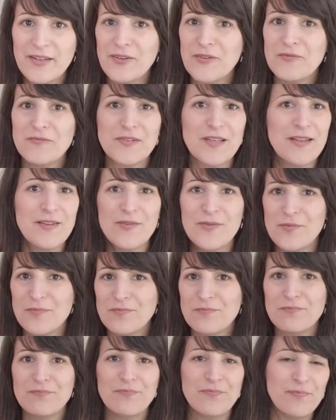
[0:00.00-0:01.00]
You
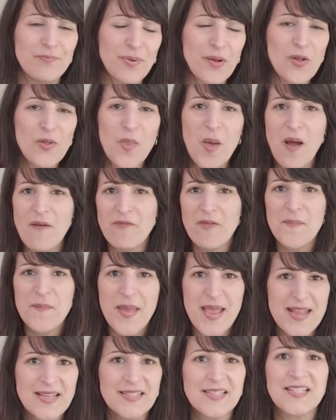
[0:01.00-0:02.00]
pulled off
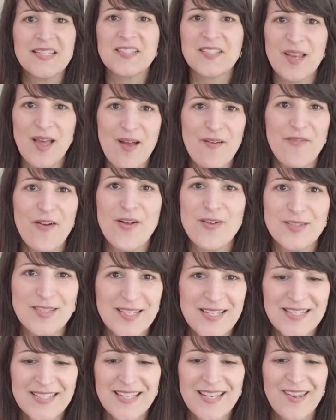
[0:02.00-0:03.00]
amazing stuff all
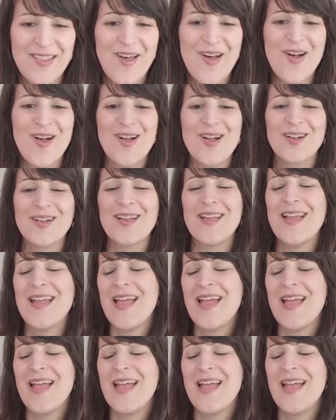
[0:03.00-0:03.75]
season long.